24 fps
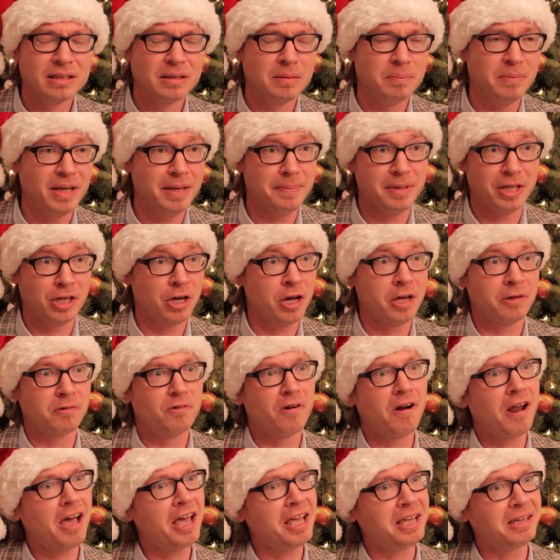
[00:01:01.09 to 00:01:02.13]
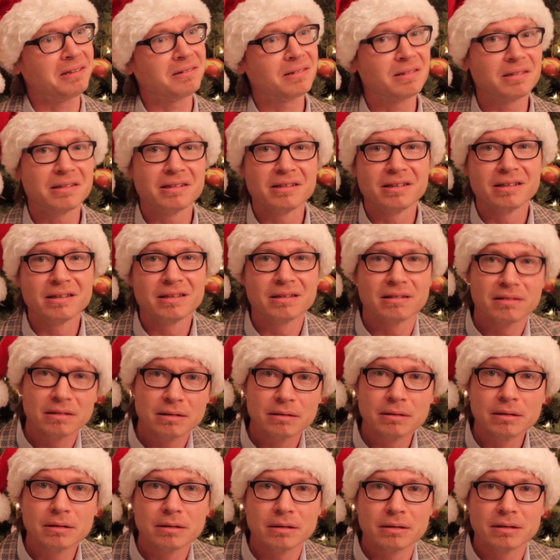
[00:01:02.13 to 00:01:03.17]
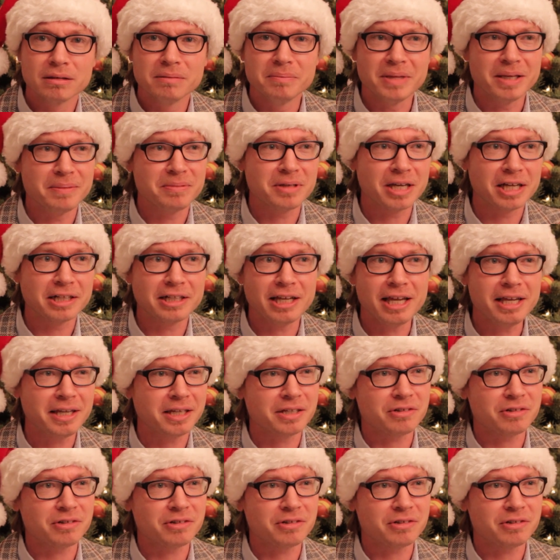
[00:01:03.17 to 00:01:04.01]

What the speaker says: Maybe gone right. Maybe I'd like